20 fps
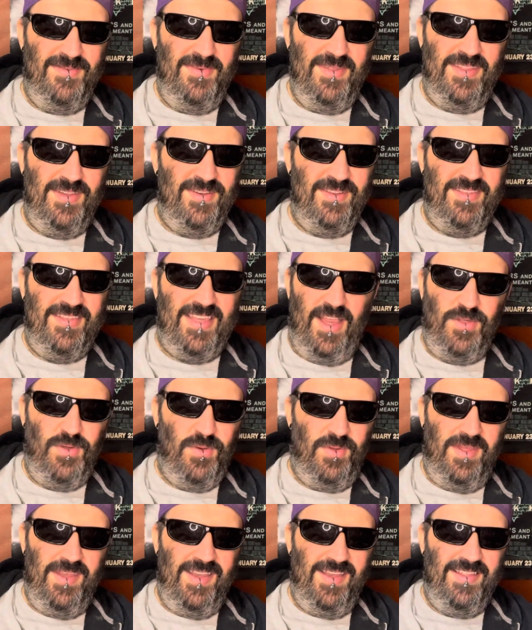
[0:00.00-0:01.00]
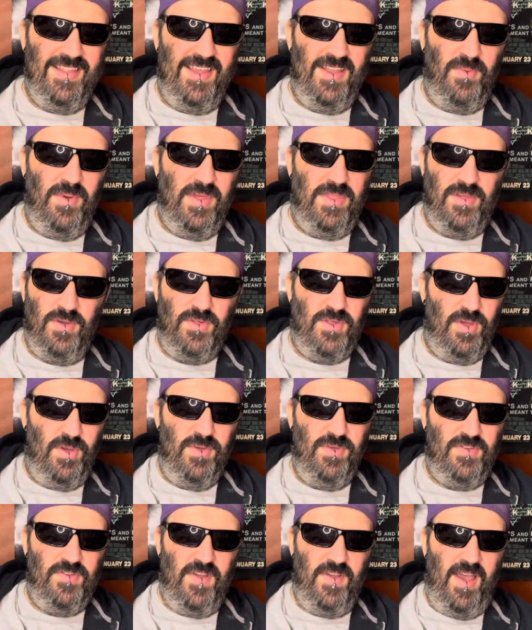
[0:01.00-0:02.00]
when they're scheduling, like, when their
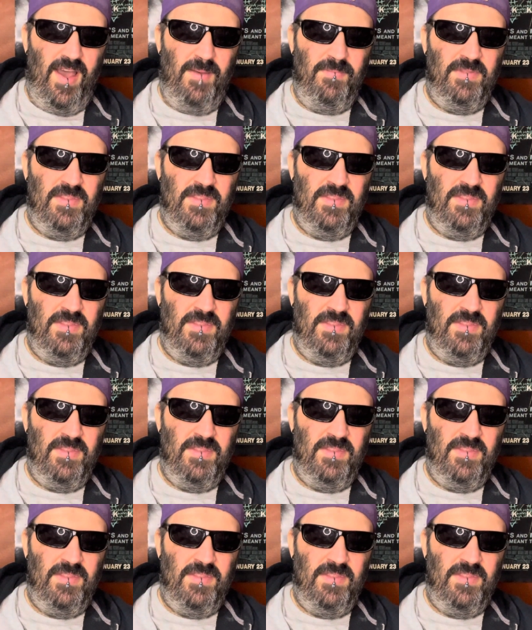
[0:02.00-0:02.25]
shows drop?